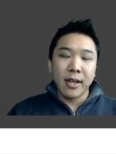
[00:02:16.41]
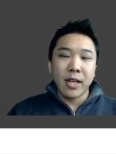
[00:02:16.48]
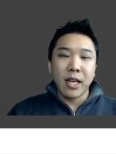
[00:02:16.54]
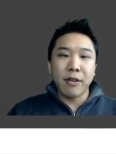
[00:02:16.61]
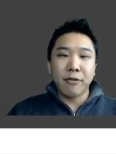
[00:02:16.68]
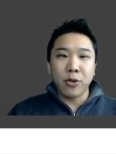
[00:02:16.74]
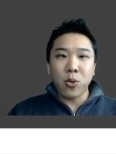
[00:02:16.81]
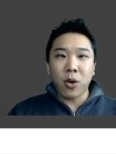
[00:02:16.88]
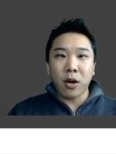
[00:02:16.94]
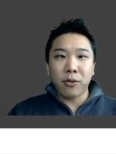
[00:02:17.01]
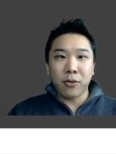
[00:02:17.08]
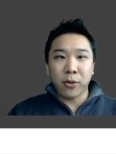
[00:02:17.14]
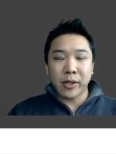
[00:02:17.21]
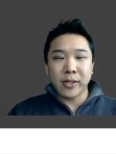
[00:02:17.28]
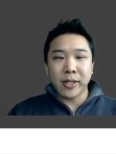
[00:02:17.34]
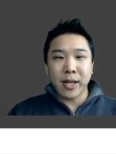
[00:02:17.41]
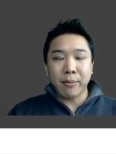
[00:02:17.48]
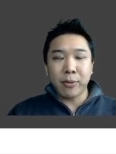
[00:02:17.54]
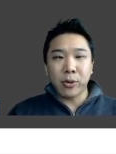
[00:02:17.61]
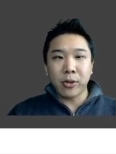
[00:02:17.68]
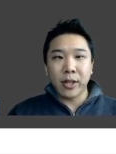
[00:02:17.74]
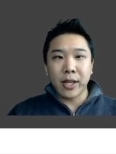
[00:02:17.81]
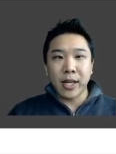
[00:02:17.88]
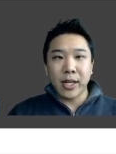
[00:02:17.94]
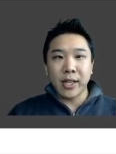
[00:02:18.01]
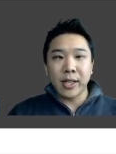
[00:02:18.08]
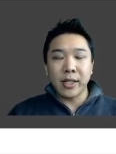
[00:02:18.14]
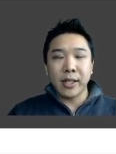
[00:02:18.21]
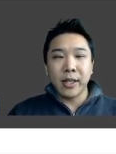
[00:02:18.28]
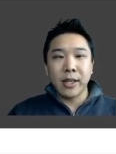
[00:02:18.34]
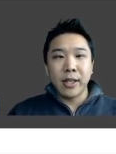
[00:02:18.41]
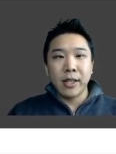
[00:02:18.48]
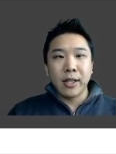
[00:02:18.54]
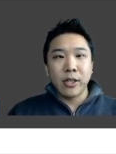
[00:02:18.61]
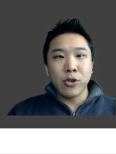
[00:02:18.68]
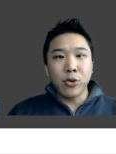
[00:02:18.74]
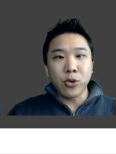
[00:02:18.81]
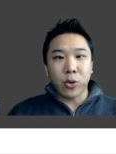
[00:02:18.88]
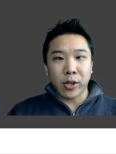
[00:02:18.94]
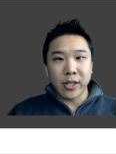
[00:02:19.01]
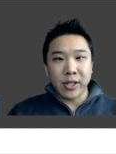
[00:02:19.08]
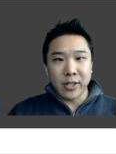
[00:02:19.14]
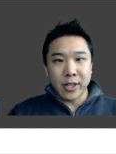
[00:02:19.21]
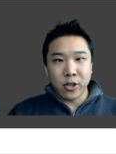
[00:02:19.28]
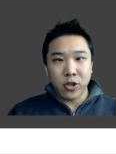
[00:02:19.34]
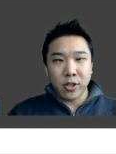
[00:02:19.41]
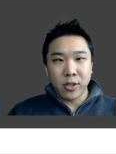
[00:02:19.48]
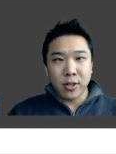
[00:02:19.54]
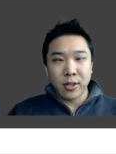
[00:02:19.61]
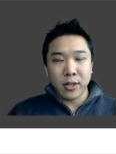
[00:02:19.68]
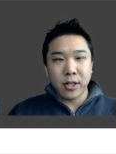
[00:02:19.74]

If you are, for example, a news organization,